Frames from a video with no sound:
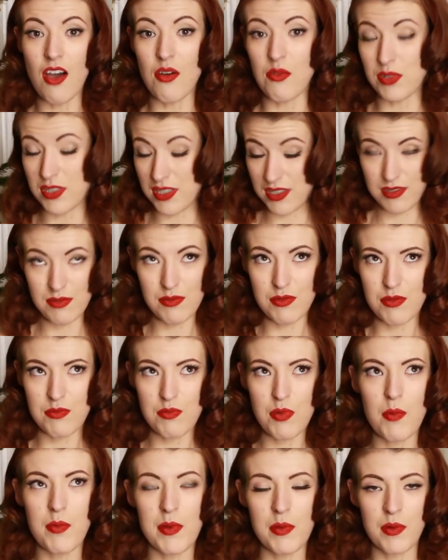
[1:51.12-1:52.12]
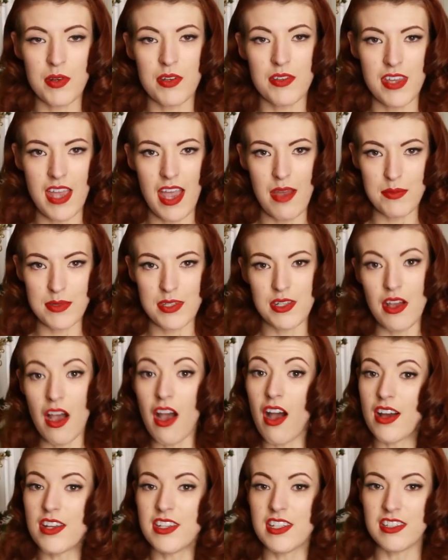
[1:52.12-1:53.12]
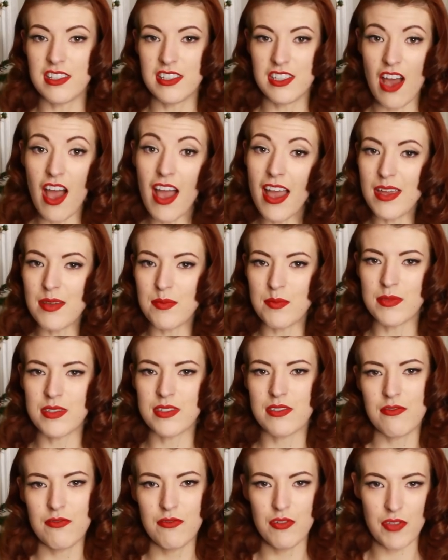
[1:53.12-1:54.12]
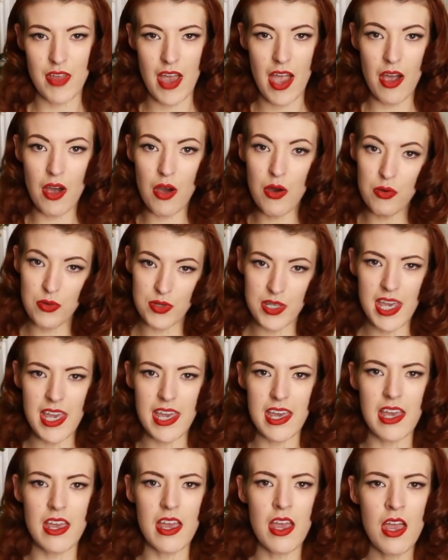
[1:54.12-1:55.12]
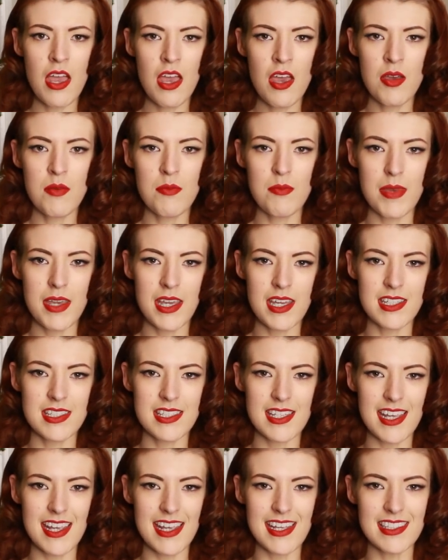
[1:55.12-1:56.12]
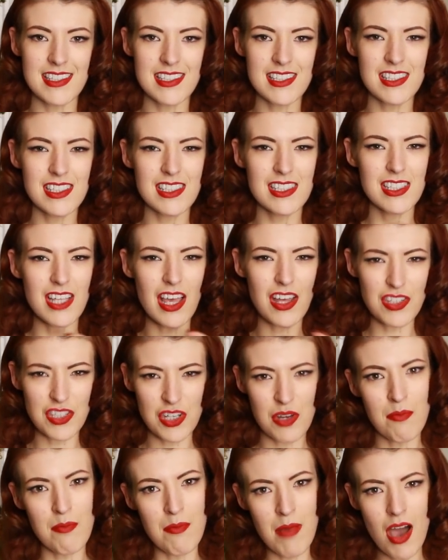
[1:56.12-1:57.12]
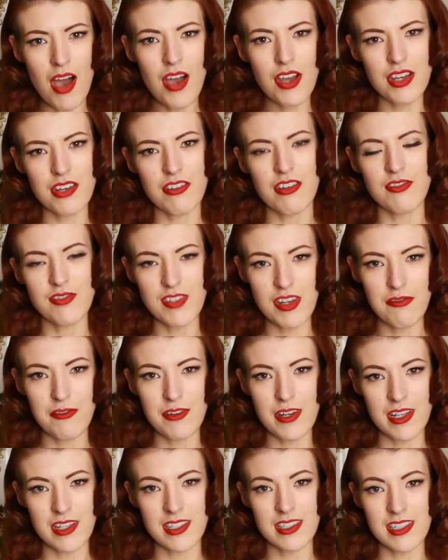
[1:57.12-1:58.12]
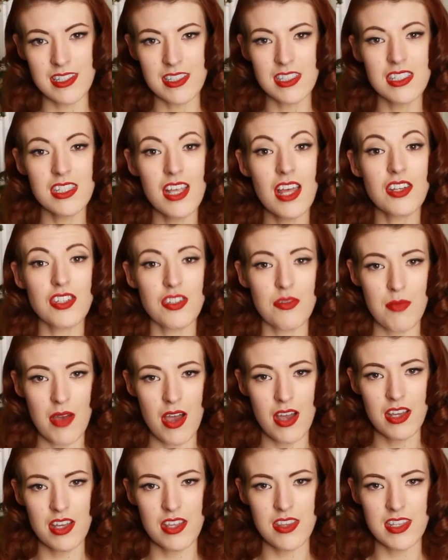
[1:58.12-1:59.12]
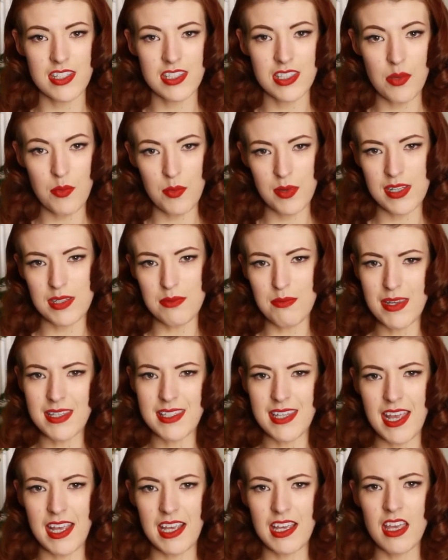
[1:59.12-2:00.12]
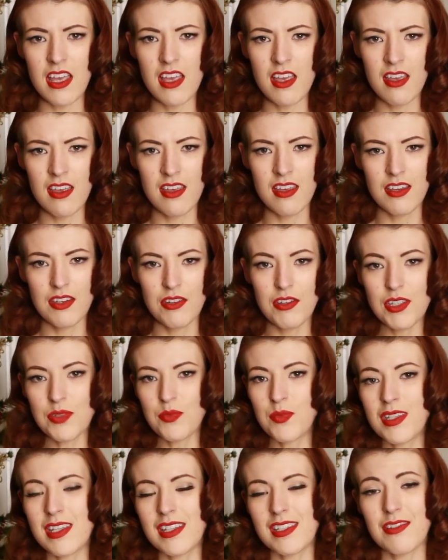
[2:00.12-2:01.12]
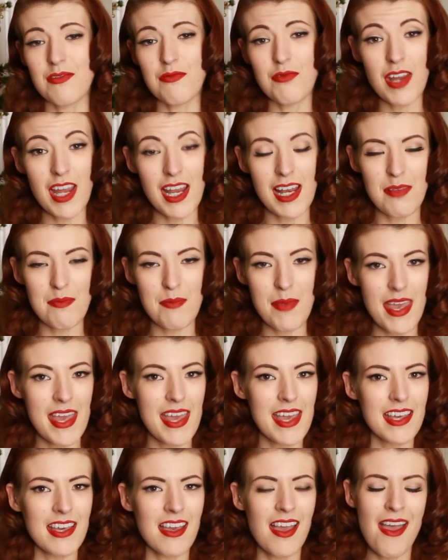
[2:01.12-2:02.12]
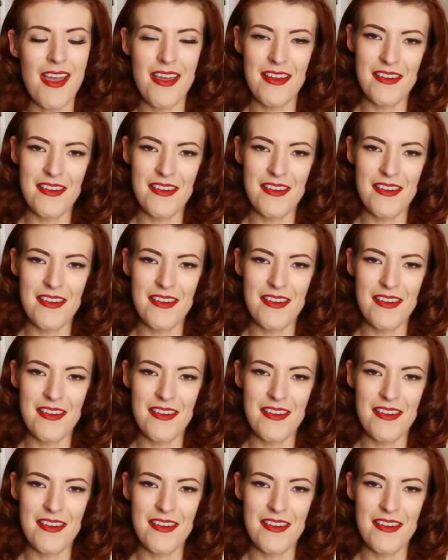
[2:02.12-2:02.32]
was probably one of the absolute hardest times for that whole year because it's such a marker of difference and such a marker that someone is missing. Christmas is a really big